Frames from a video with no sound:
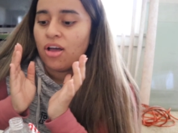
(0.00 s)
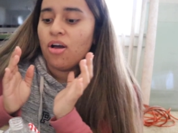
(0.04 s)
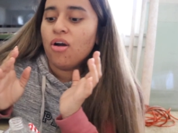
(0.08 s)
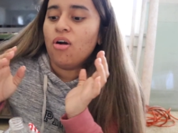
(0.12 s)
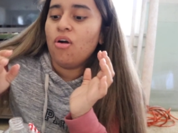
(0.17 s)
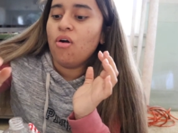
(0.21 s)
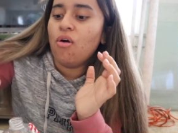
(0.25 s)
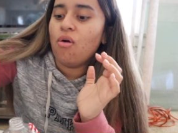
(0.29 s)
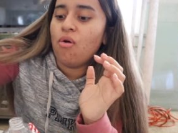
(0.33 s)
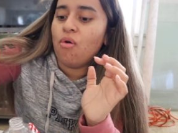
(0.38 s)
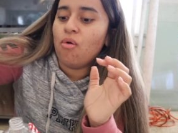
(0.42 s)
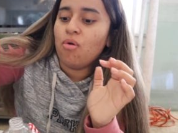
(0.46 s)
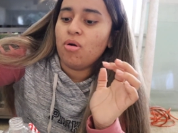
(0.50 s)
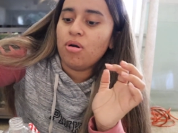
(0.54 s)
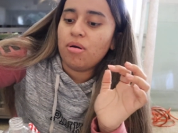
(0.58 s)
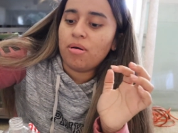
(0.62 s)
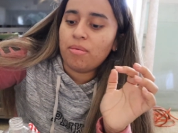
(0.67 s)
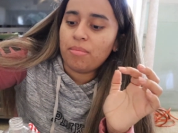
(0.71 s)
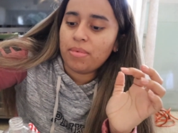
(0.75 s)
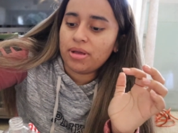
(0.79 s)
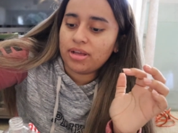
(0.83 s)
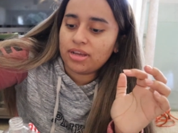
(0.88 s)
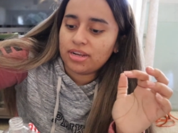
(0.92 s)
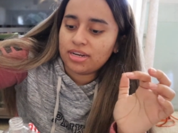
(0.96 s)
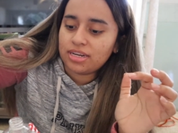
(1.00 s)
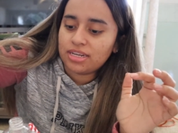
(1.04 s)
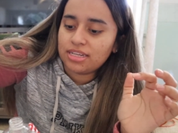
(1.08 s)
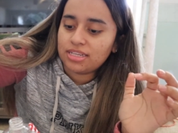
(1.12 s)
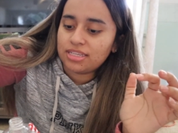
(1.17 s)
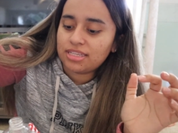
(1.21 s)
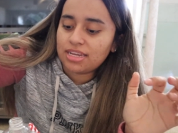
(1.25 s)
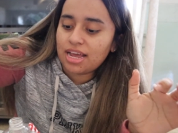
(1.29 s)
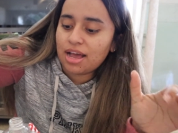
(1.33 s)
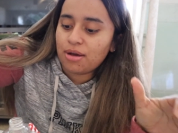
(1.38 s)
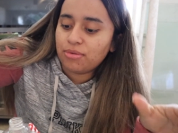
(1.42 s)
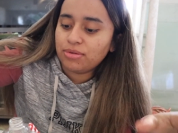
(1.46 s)
Oh my
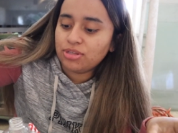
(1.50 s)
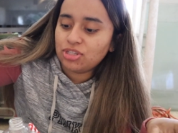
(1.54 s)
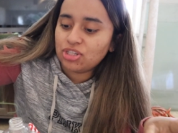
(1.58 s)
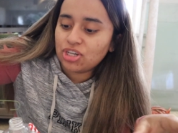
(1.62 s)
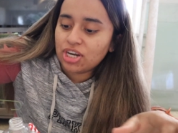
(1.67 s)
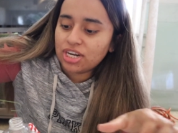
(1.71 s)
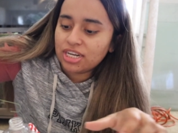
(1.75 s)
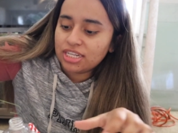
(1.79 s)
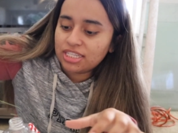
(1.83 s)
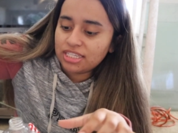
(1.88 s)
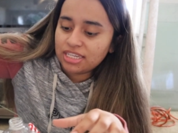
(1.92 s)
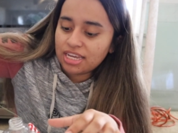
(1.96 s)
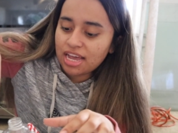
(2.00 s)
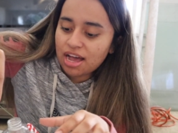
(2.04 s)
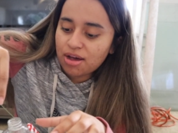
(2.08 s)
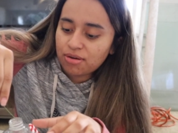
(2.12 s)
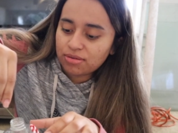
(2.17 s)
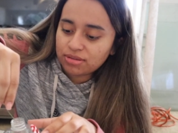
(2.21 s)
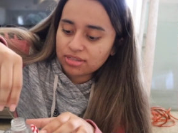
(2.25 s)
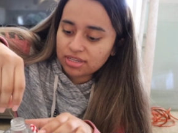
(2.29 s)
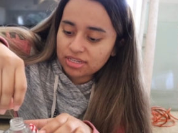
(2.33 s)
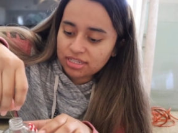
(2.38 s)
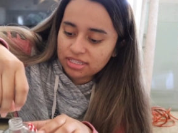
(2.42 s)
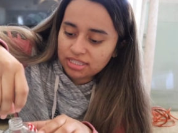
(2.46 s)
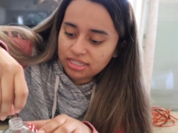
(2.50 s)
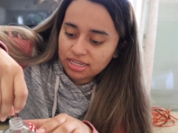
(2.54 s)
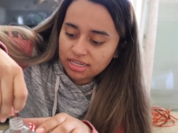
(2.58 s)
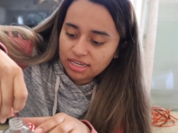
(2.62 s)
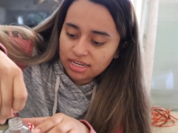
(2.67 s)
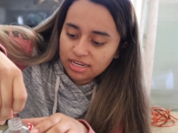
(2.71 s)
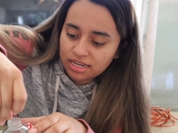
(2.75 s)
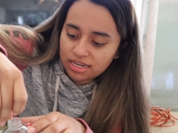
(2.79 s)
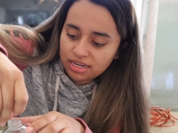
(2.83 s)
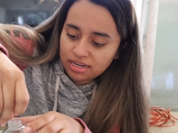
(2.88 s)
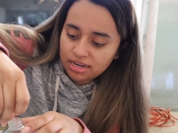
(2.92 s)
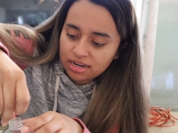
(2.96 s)
goodness. I was trying to see how I was gonna stick
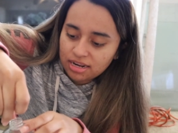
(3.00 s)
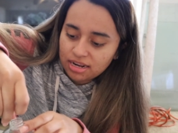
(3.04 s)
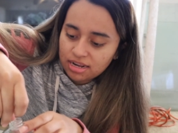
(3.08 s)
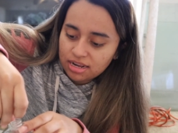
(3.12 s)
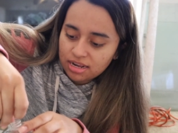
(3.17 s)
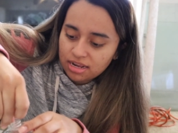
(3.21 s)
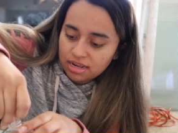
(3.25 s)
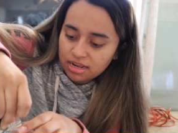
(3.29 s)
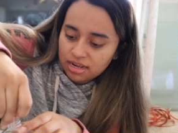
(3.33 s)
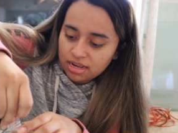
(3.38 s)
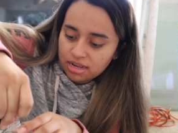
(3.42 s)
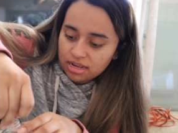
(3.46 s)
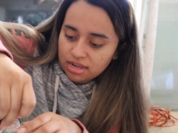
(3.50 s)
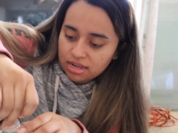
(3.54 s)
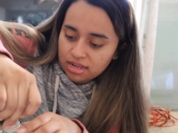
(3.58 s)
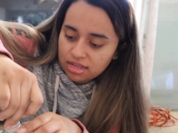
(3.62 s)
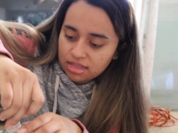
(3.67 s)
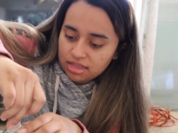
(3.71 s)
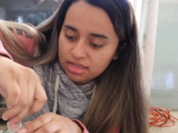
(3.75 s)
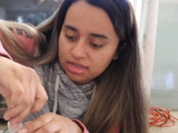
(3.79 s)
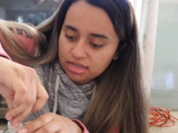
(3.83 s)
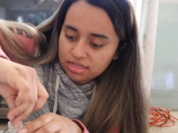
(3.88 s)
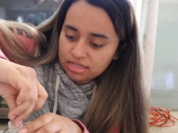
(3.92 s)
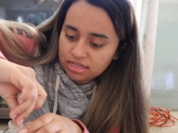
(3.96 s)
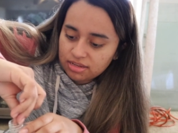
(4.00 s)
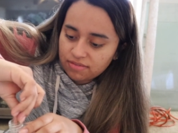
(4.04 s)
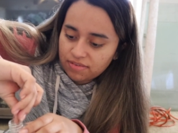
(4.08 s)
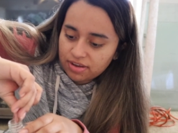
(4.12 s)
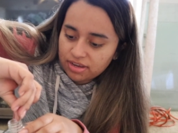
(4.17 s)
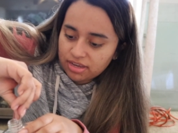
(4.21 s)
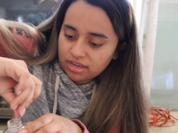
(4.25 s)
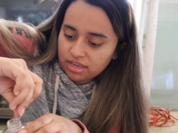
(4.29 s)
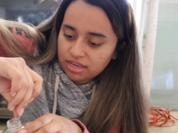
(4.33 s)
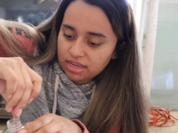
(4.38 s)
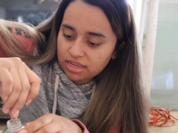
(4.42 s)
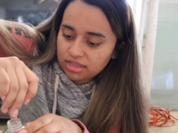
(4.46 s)
it in. Let's see if I
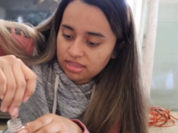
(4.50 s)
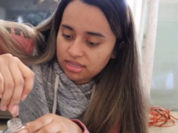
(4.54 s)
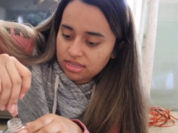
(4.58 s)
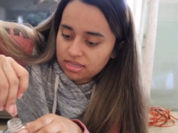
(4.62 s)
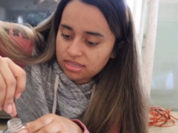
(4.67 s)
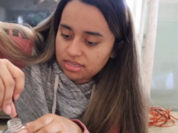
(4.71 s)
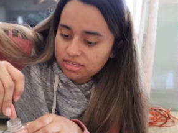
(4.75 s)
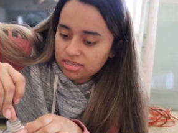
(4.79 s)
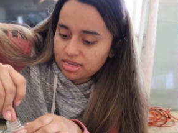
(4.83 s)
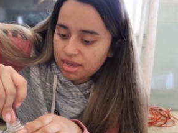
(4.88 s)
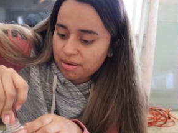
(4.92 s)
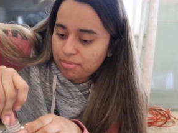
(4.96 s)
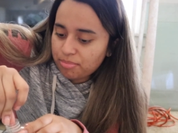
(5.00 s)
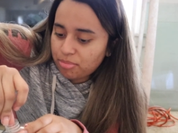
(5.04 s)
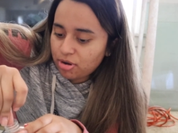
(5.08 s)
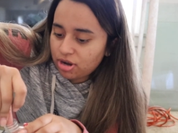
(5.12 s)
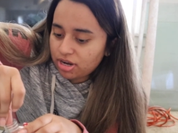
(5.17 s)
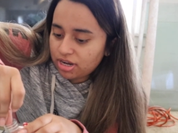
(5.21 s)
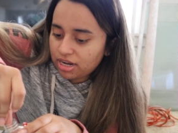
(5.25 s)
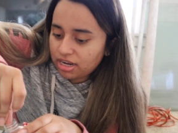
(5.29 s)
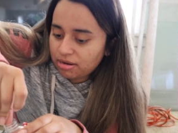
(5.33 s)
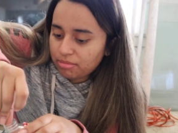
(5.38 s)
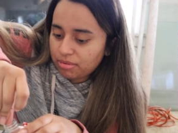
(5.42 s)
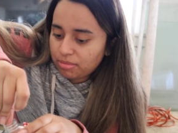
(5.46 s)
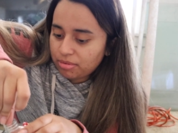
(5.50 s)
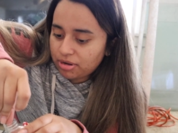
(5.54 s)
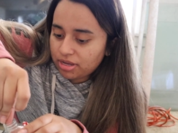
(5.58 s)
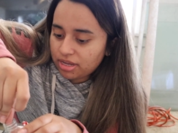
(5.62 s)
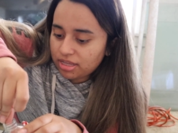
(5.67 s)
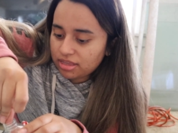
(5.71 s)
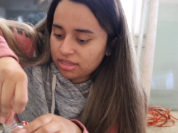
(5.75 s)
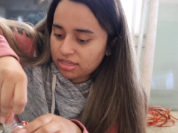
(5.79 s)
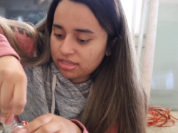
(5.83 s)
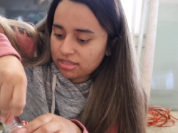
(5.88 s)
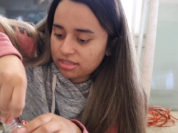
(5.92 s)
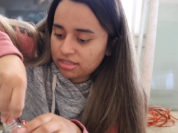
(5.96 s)
can get this. I'm probably not gonna
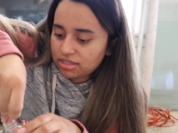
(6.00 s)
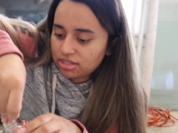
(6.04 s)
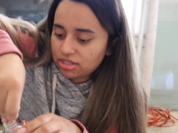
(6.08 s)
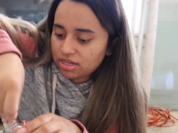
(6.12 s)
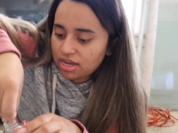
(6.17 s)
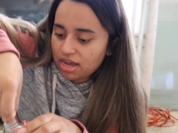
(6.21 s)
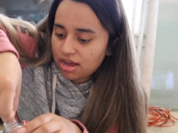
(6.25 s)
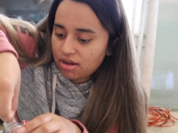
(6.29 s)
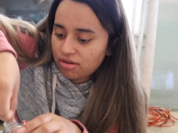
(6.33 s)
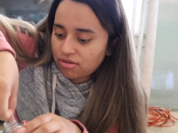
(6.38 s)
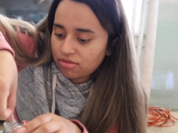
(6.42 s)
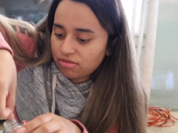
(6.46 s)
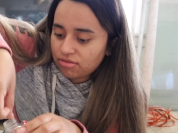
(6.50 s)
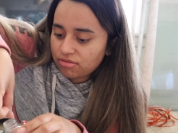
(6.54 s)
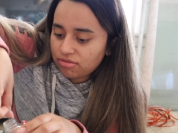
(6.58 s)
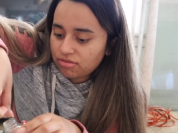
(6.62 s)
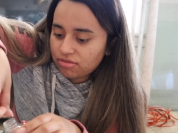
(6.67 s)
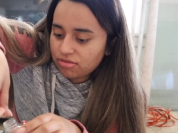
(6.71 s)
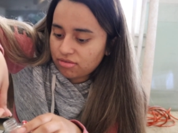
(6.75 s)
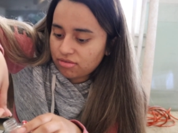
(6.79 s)
get this out.